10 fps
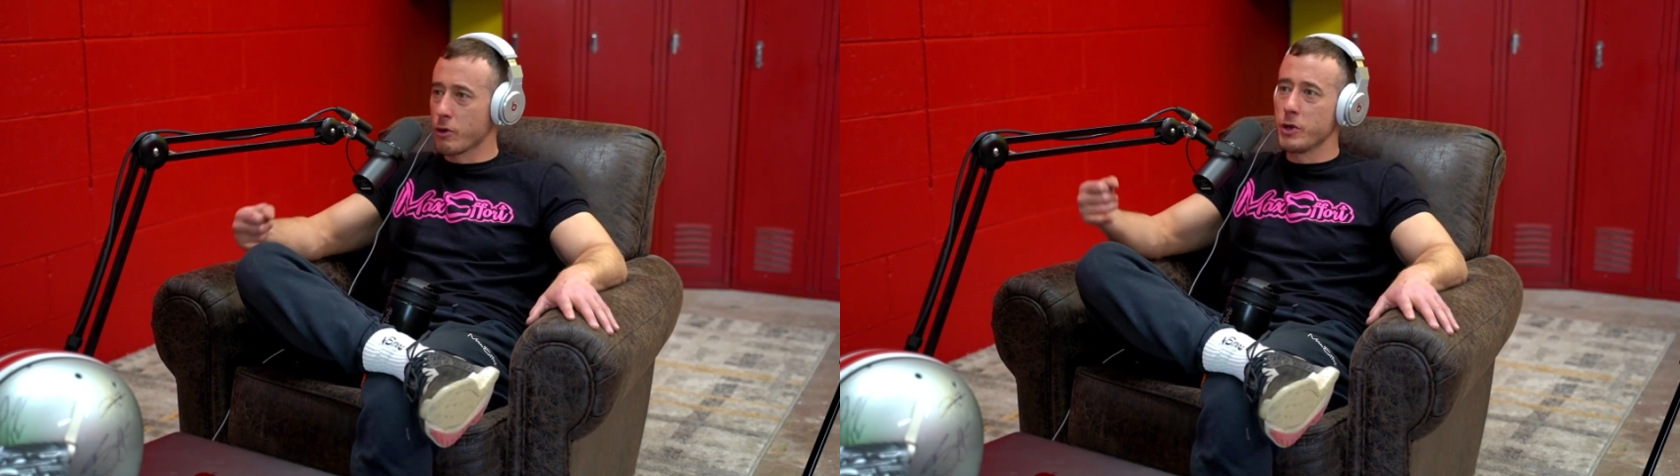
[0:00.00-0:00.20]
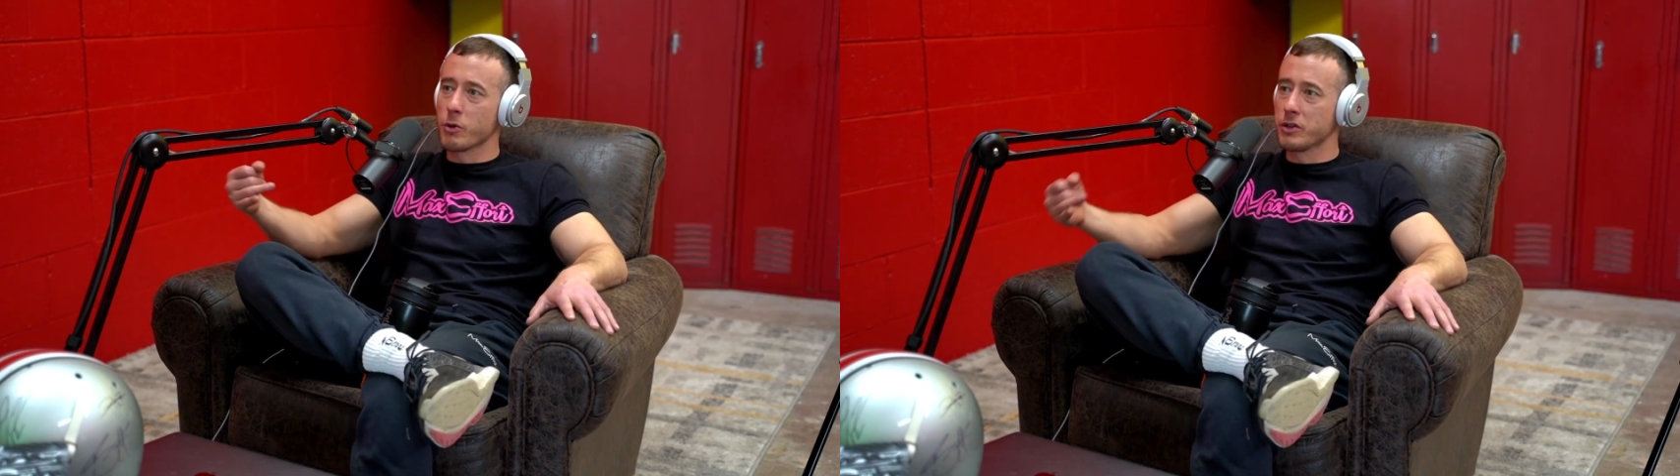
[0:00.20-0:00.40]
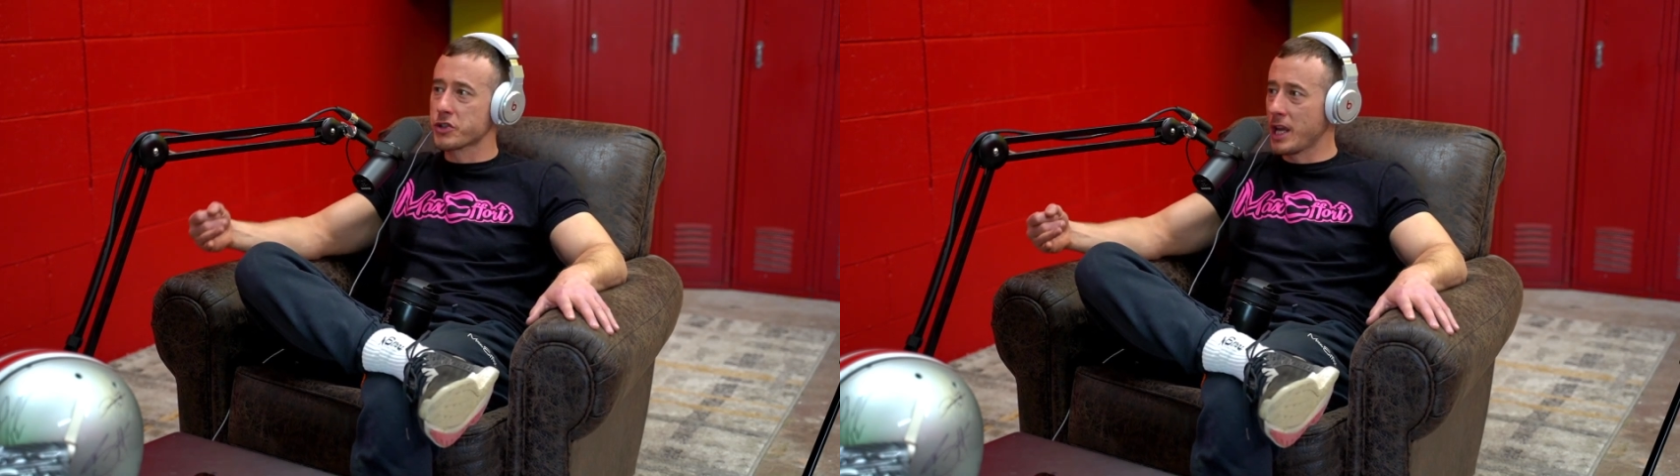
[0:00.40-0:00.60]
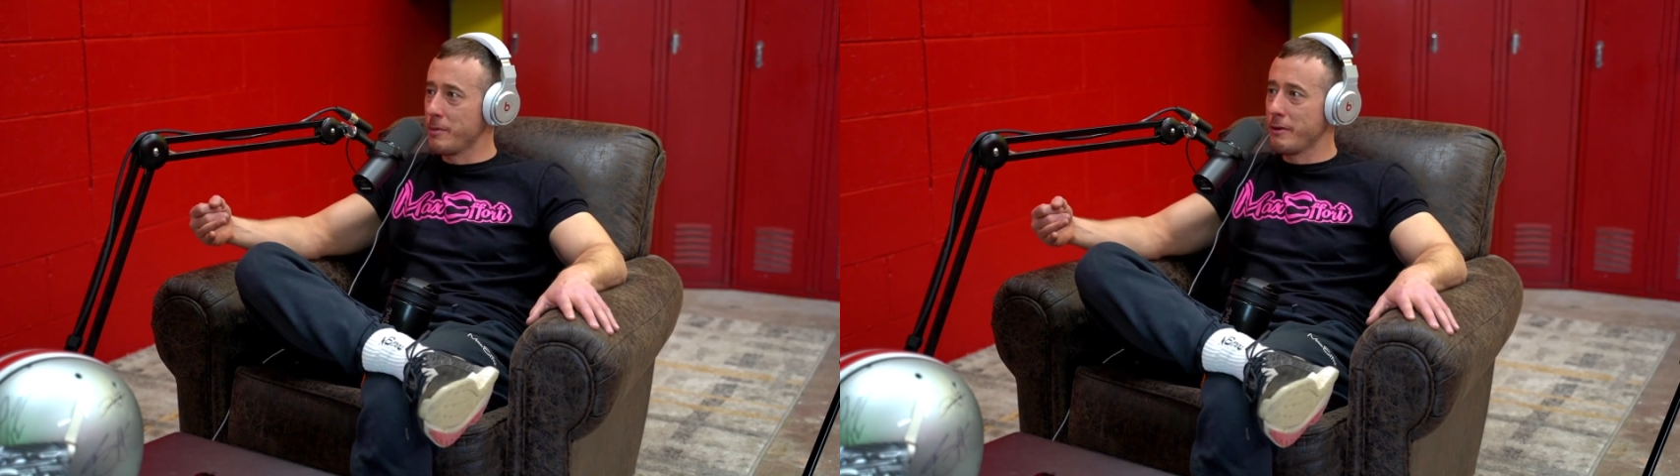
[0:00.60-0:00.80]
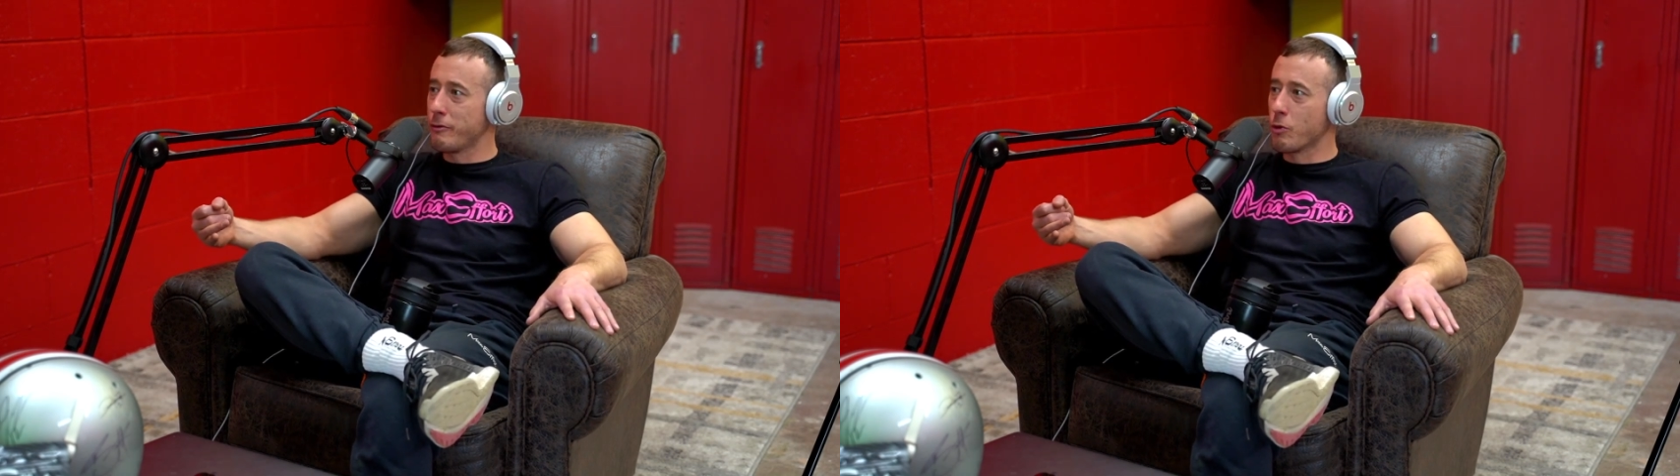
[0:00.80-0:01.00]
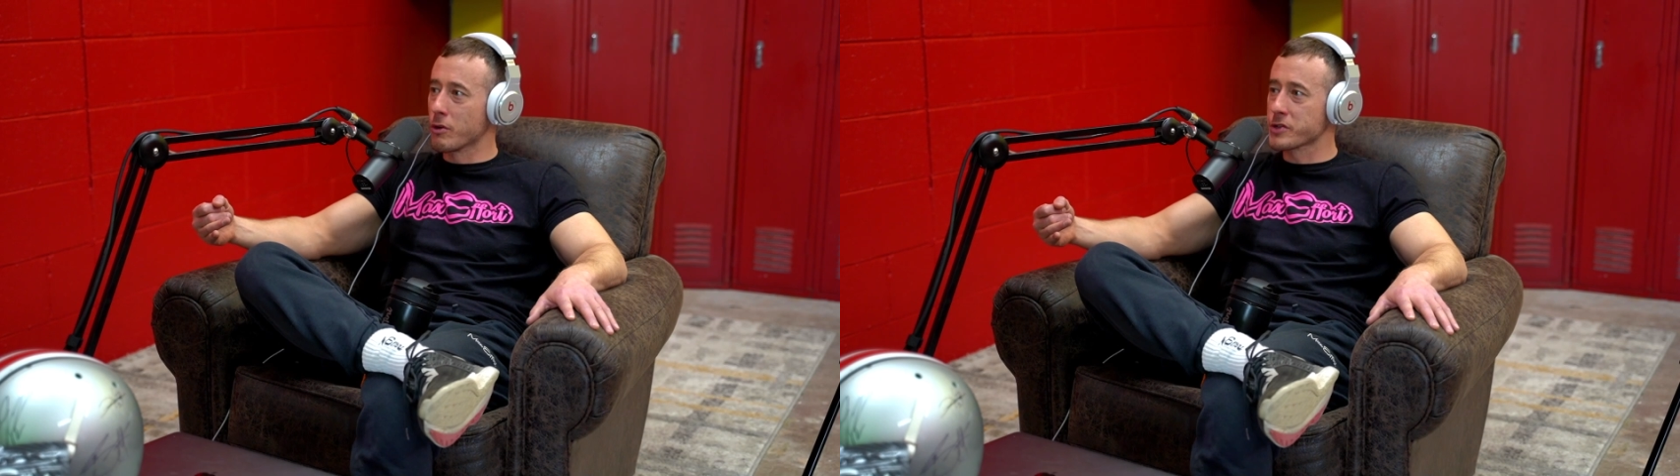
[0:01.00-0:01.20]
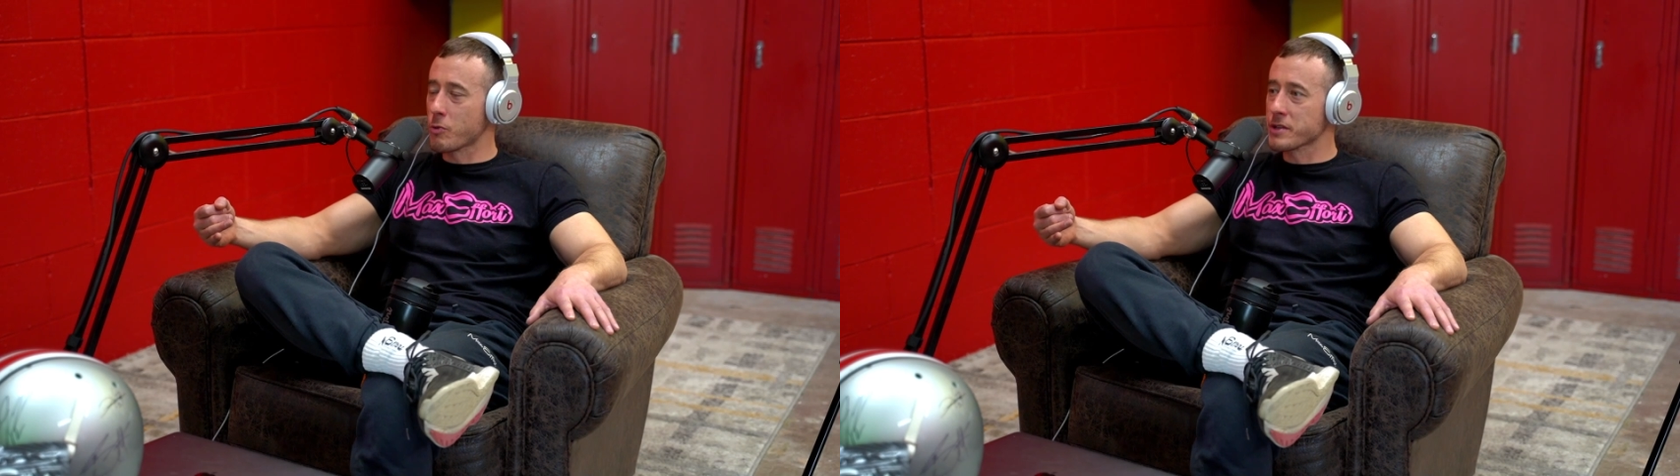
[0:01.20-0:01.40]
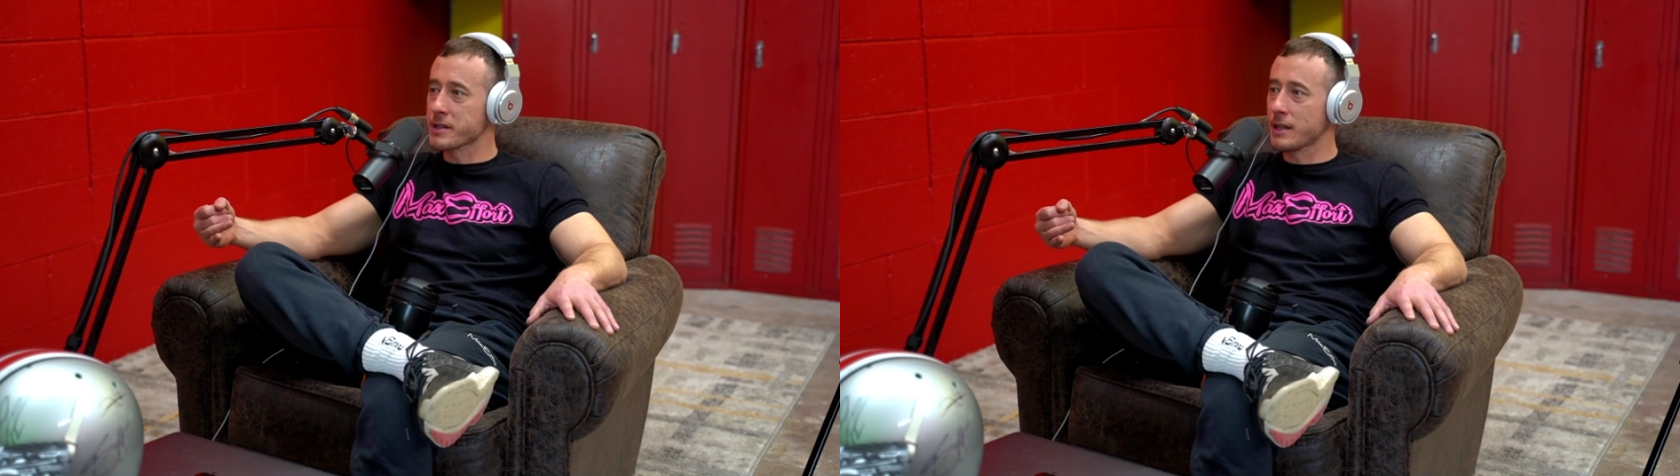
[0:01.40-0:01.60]
you were in shape before, so it
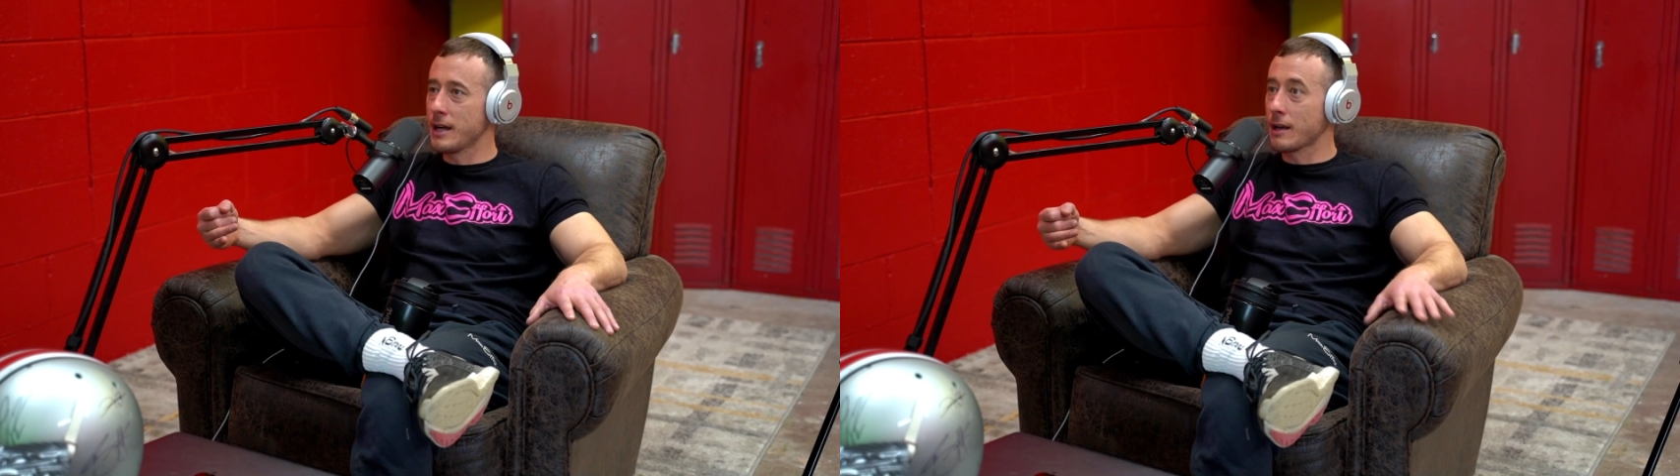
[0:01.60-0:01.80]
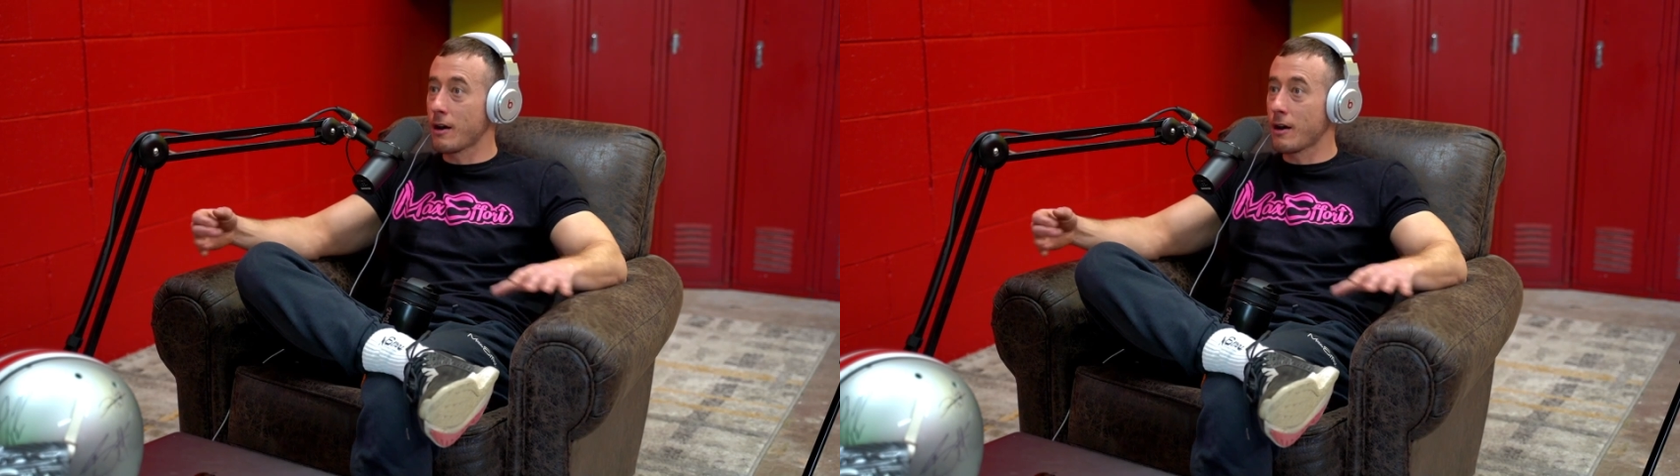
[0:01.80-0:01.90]
wasn't like,